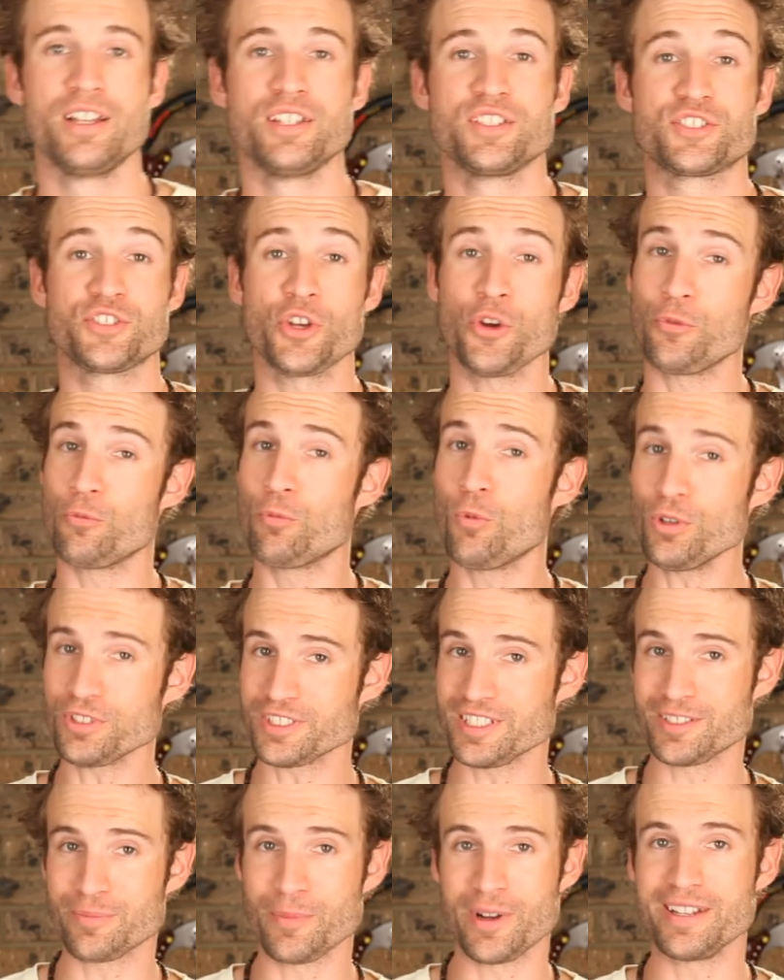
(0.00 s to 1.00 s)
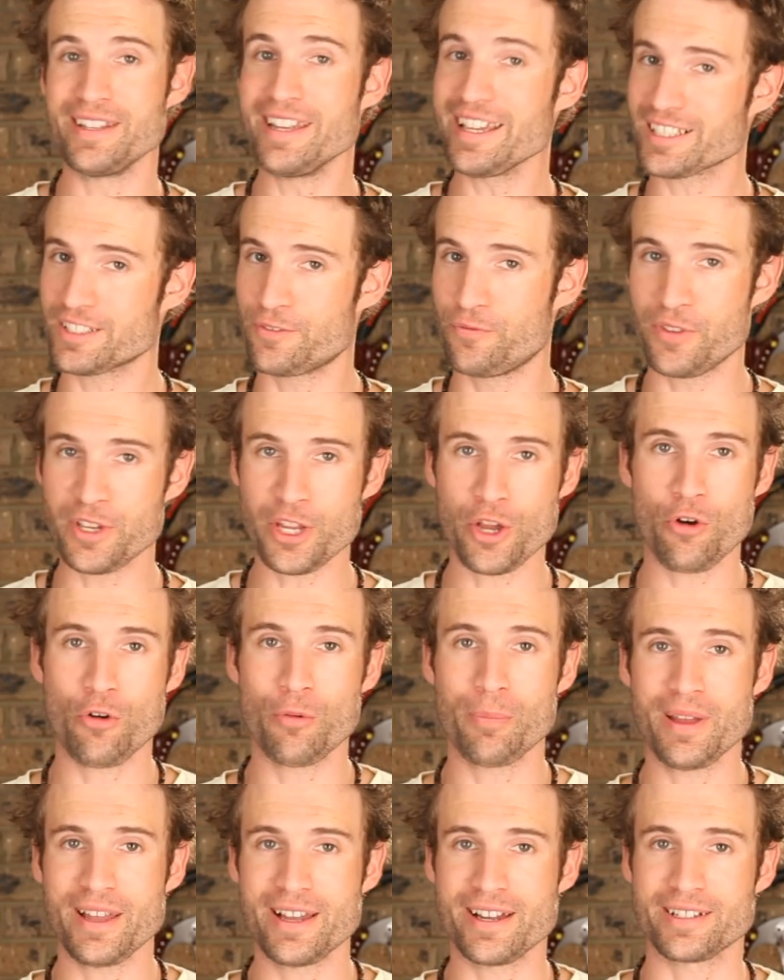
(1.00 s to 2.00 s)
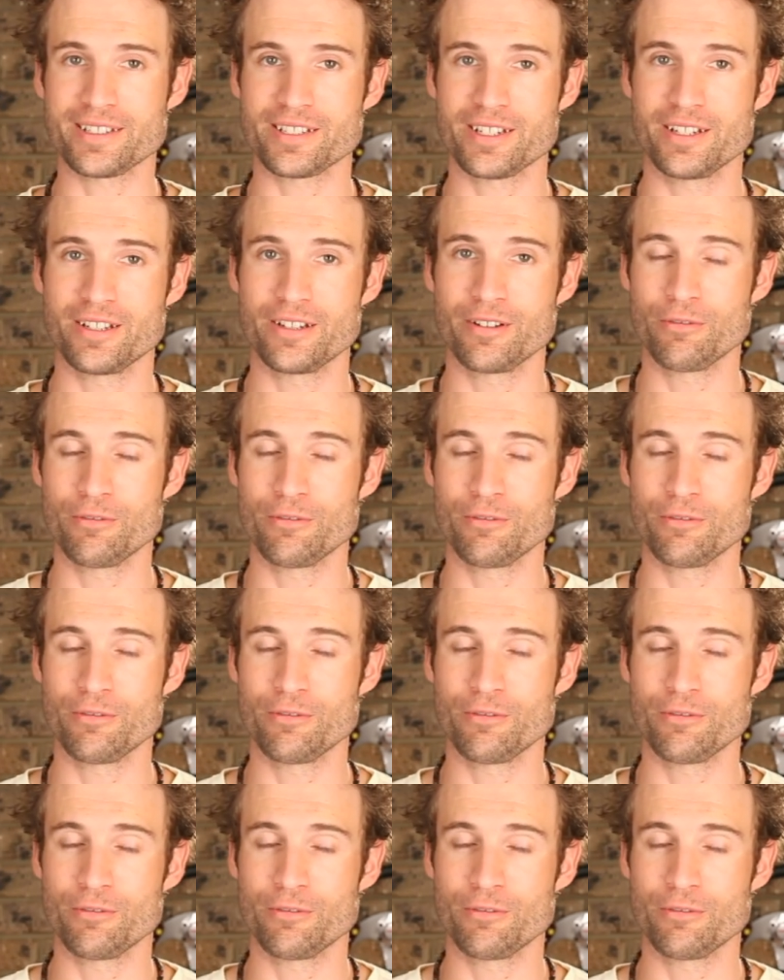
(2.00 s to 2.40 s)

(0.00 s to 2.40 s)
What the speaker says: So what is my next video about?